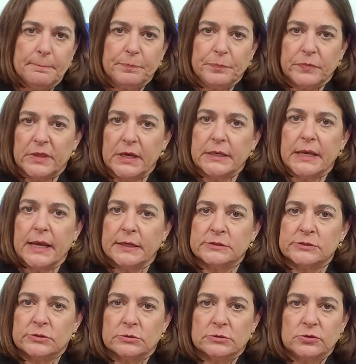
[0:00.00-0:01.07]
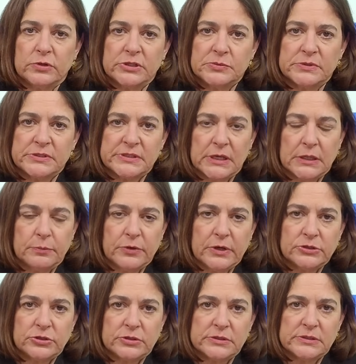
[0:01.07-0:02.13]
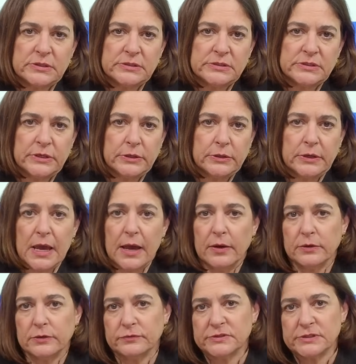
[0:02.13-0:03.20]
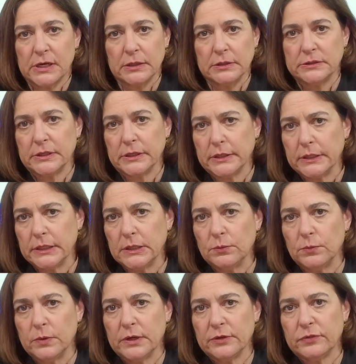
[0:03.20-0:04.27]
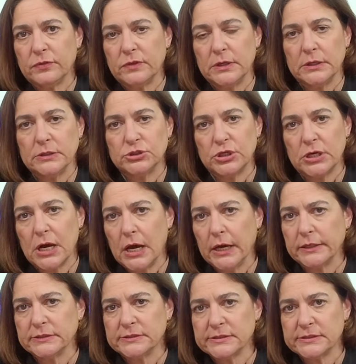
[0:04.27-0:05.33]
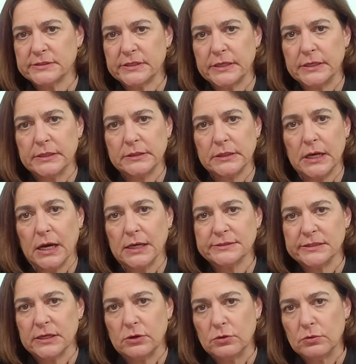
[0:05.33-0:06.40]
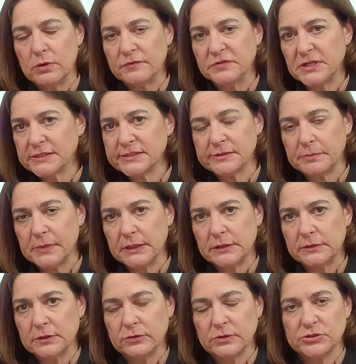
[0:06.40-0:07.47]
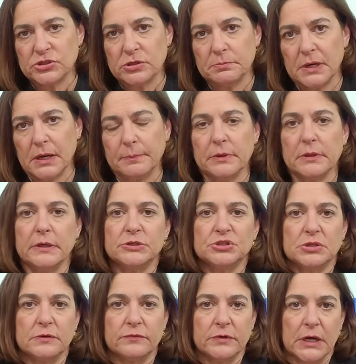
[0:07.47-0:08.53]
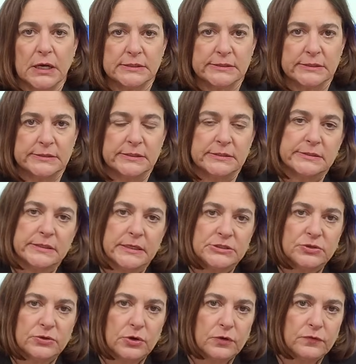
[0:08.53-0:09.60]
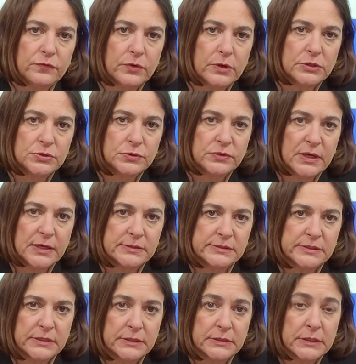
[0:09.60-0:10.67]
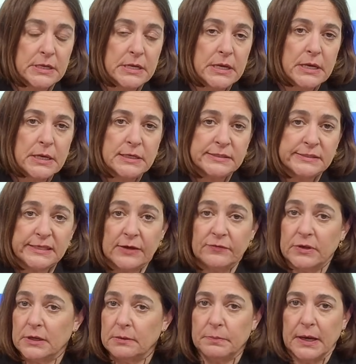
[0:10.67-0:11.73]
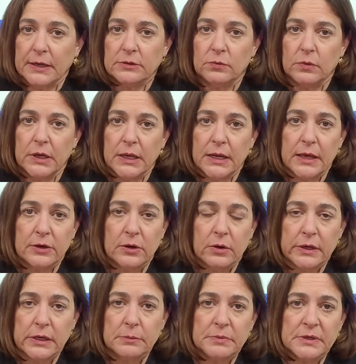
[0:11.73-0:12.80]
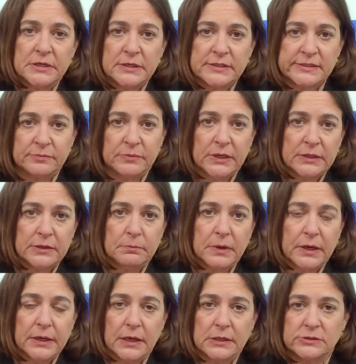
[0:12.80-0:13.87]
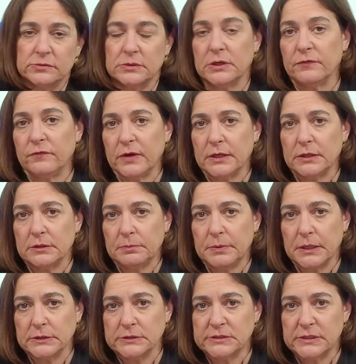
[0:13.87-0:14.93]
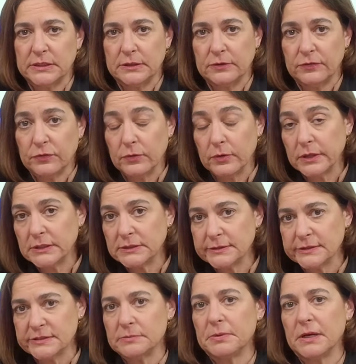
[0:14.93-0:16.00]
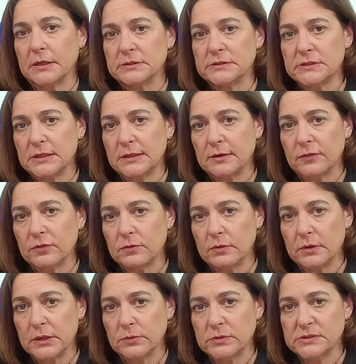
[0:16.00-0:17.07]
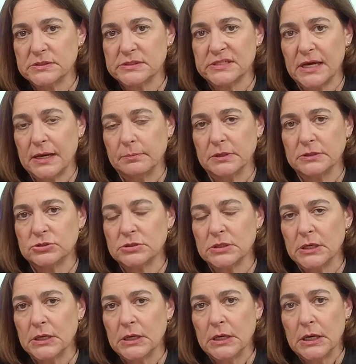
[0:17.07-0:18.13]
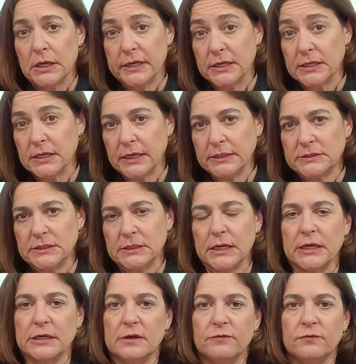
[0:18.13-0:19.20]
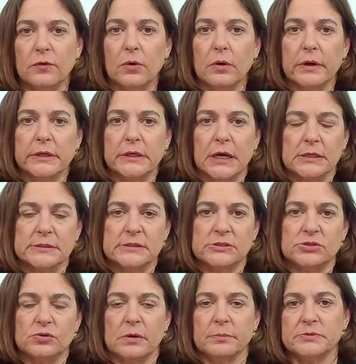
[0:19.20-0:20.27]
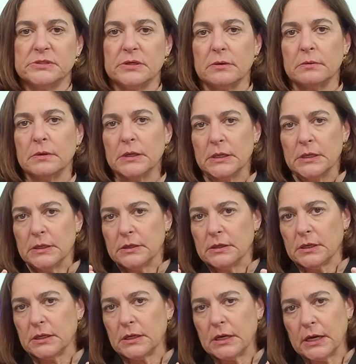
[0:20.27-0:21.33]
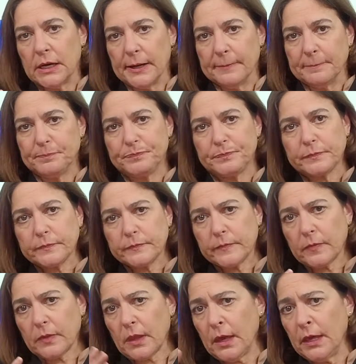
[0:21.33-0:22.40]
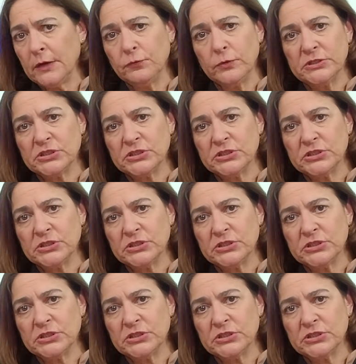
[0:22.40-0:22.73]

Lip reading: they canceled Christmas celebrations this year out of solidarity with the jihadists in Gaza, who have decimated the Christian population of Gaza since they took over in 2007. And by the way, it had already been decimated by Yasser Arafat and the Palestinian Authority since the Palestinian Authority was established in 1994 in Gaza Strip. So, and if we